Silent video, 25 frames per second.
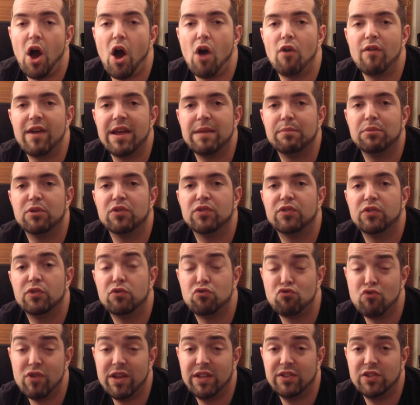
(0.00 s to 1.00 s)
are able
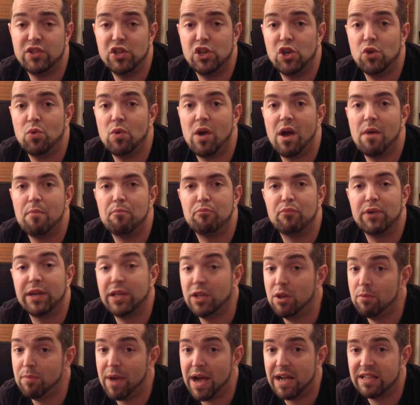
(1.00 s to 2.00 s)
to treat you and
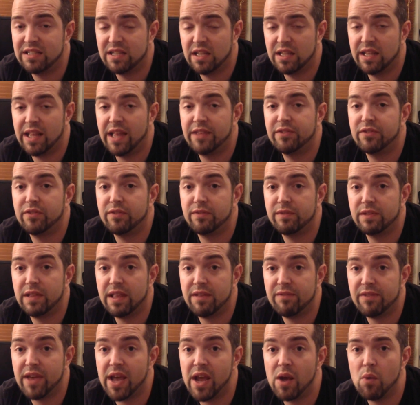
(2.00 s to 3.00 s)
bring you back to the land of the
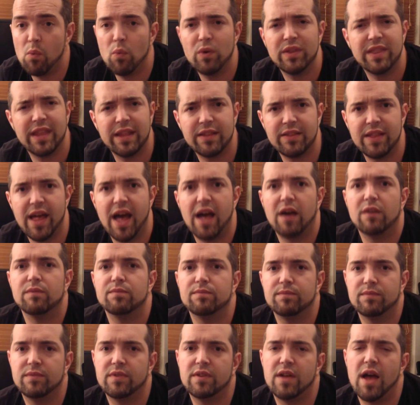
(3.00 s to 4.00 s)
living within that
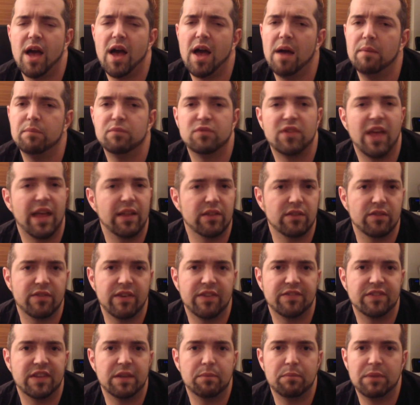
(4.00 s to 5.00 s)
10 to
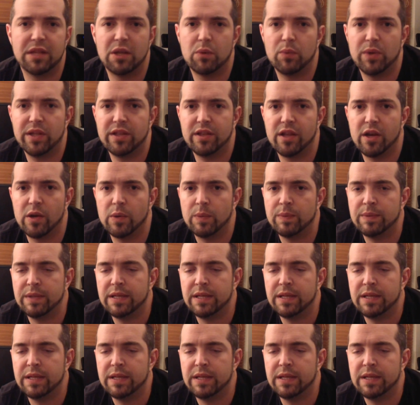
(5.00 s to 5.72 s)
15 minute window.